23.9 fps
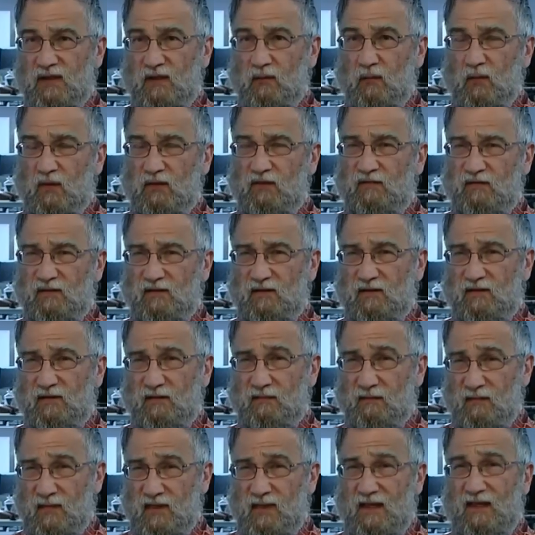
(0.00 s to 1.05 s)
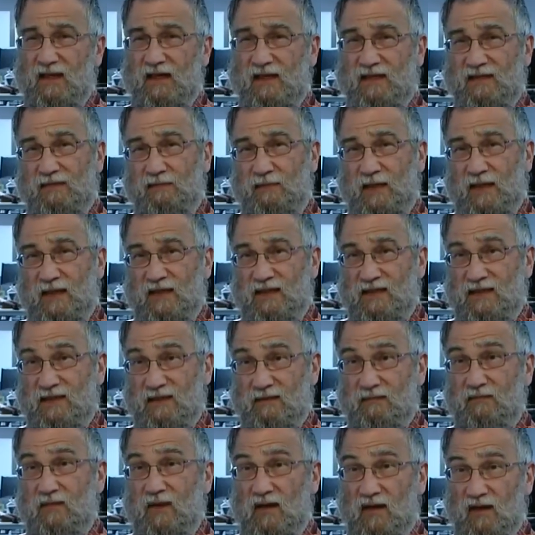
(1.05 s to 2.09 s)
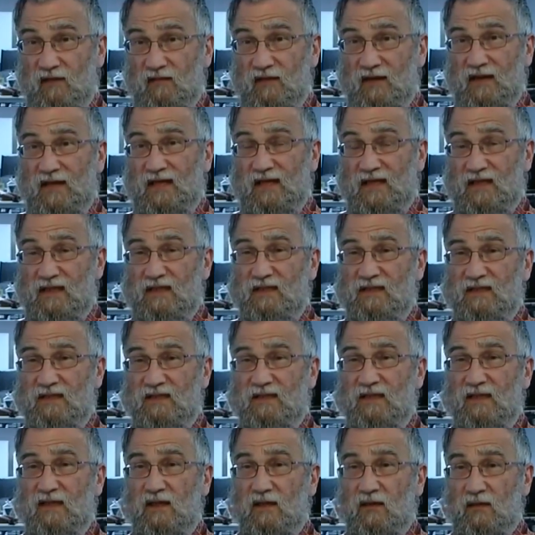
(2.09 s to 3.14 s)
And what, to me, as a Banksy admirer, is